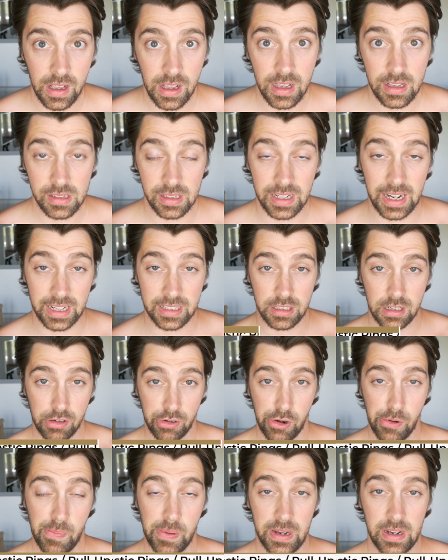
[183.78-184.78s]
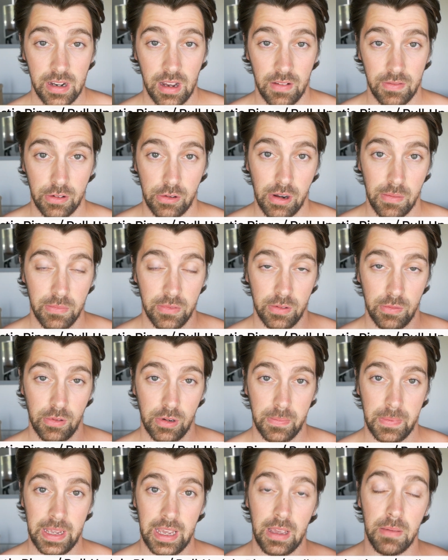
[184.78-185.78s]
So the next grouping of equipment would
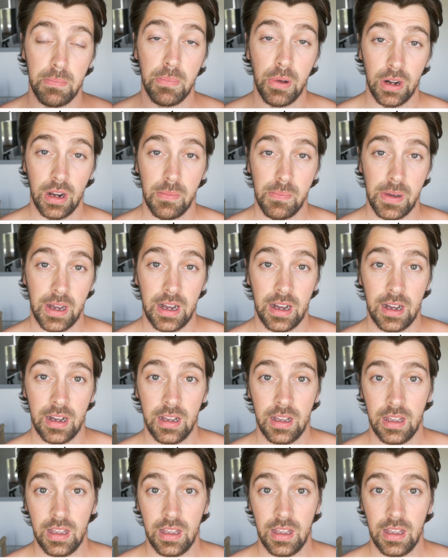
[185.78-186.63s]
be a pull-up bar